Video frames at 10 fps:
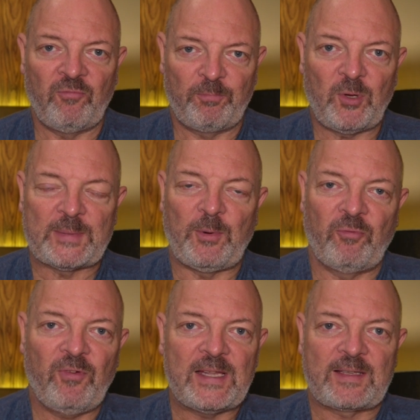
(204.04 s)
possible
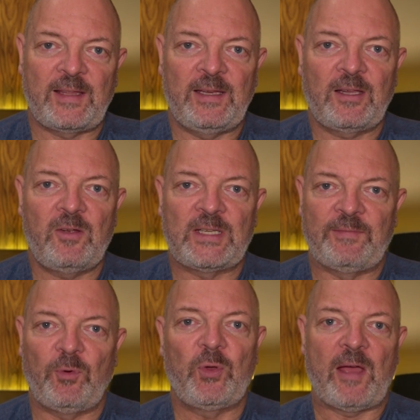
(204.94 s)
risk that in coaching,
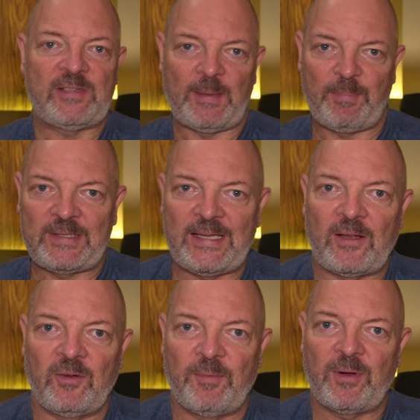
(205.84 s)
if all you have is a
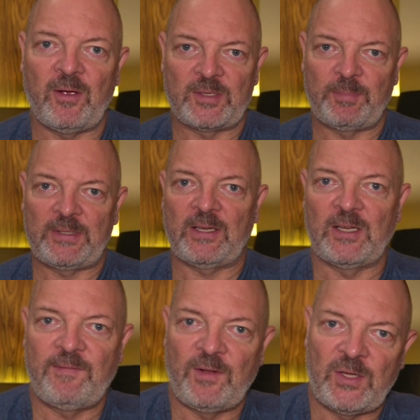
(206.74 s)
particular approach,
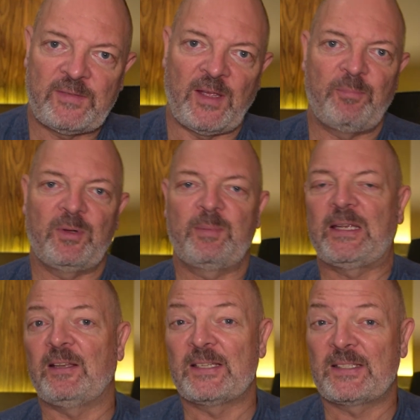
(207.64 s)
particular philosophy, a
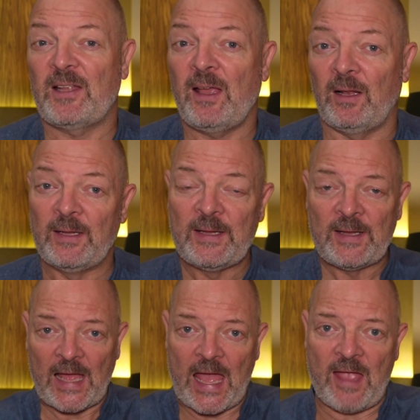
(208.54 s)
particular style,
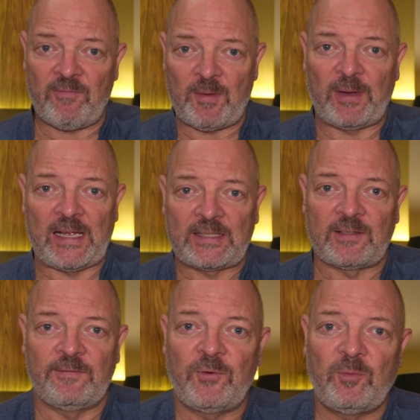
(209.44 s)
everybody has to
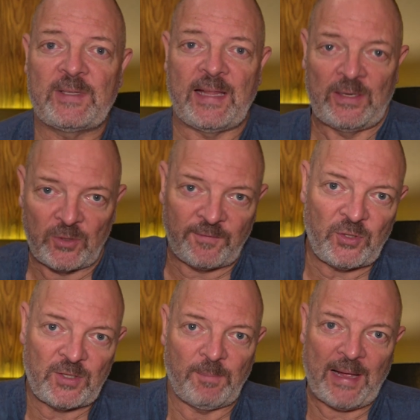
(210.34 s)
conform to that in order for
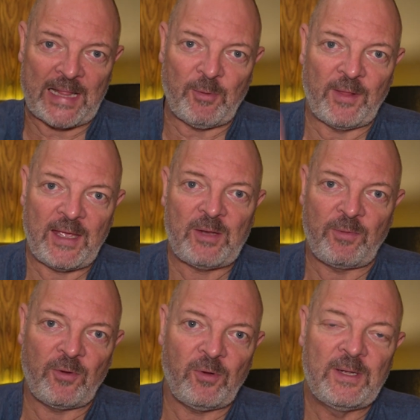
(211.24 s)
you to bang them on the head
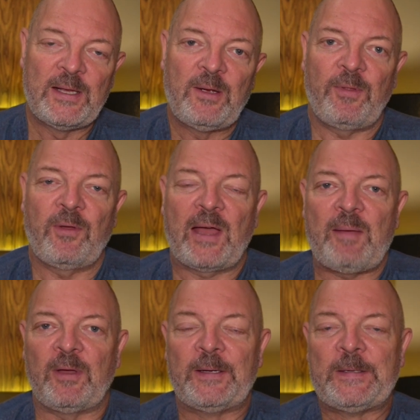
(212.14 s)
with your
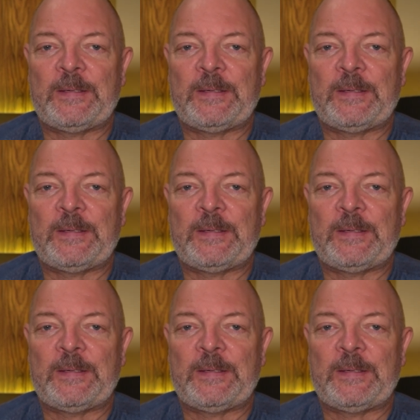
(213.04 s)
hammer.